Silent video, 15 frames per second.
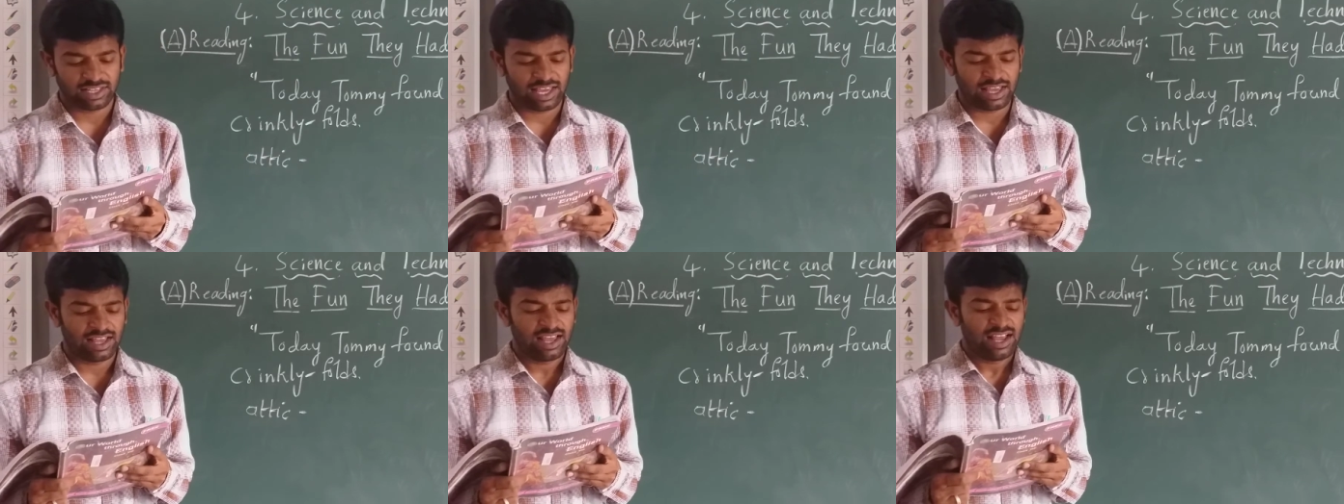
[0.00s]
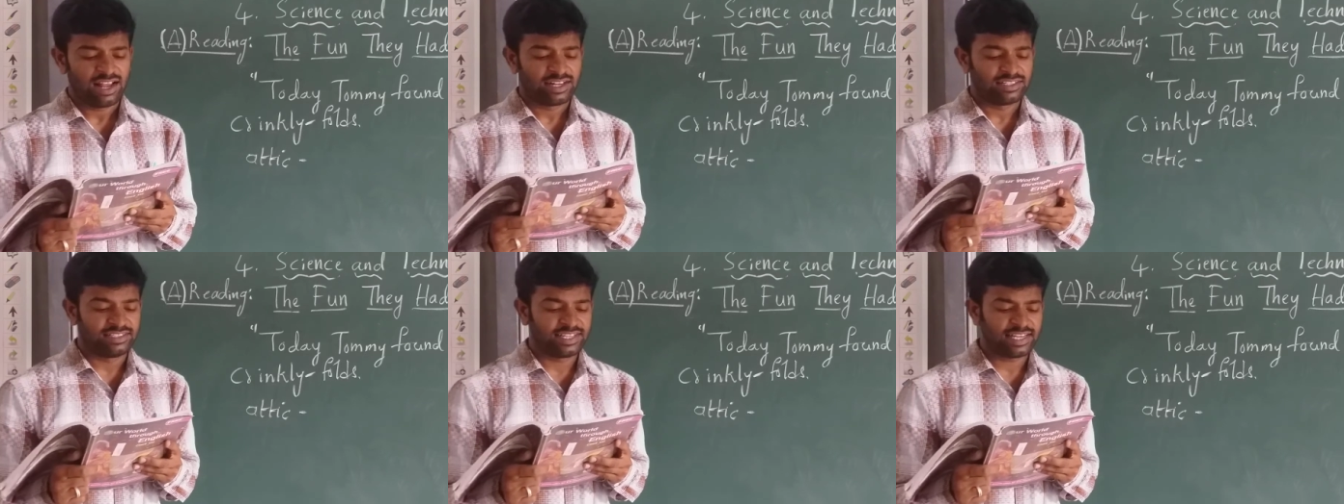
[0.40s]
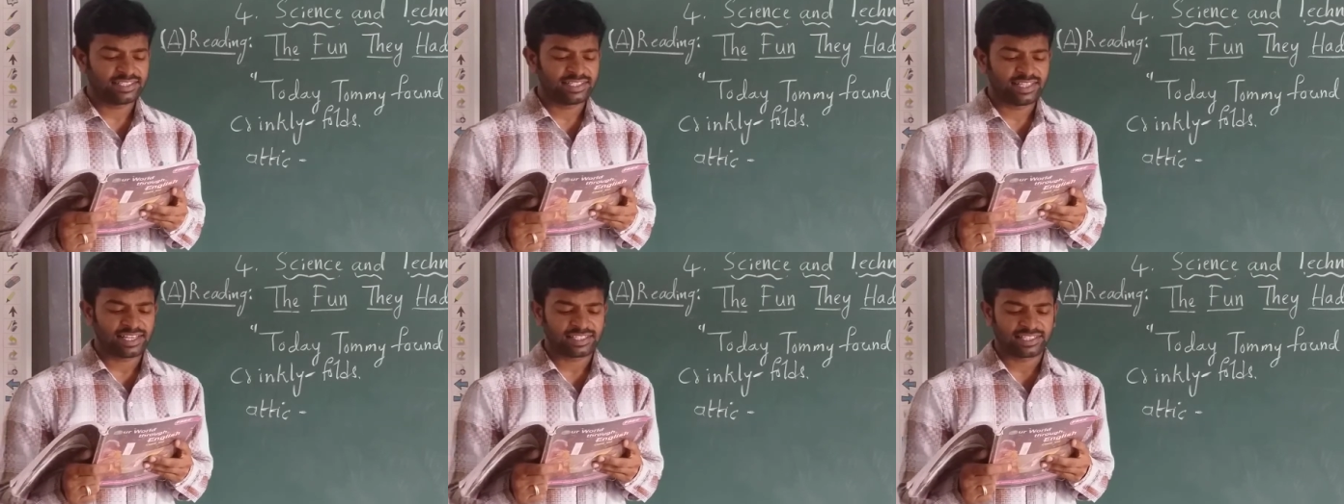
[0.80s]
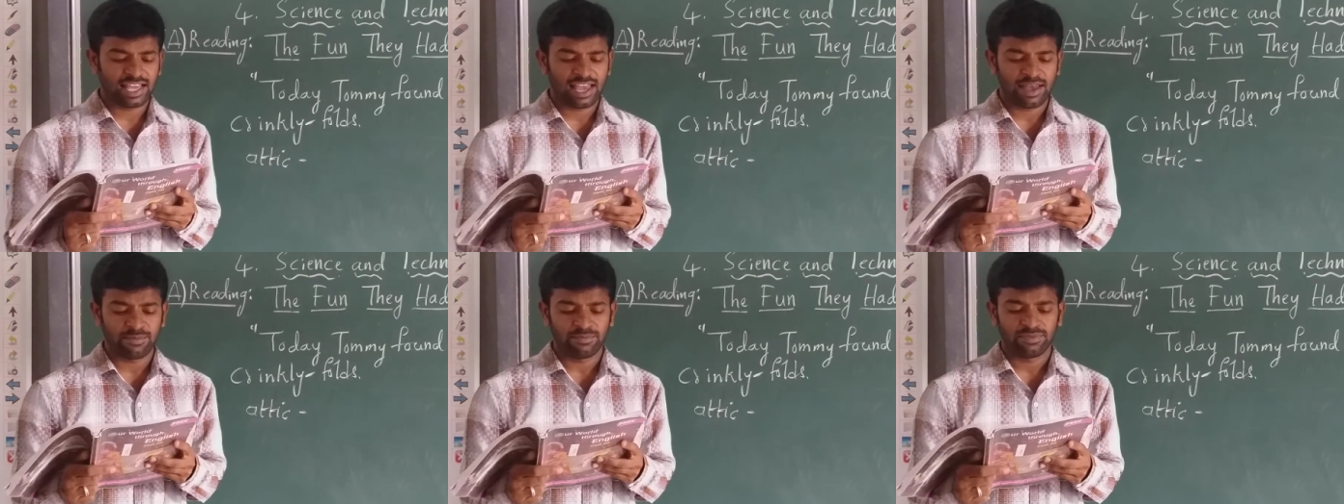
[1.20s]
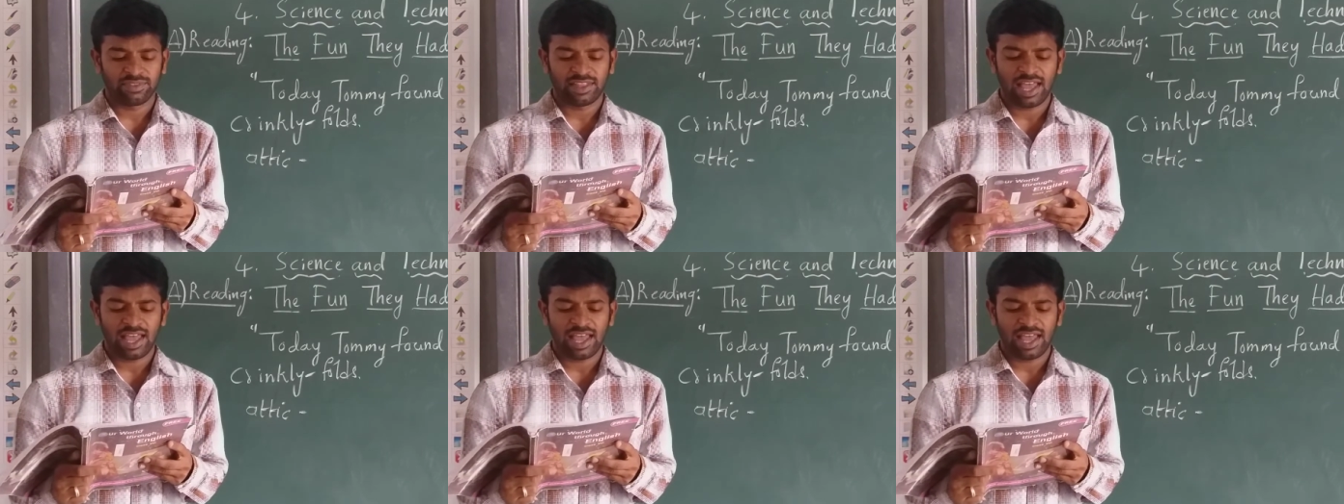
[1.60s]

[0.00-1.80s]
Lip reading: Okay, just the same.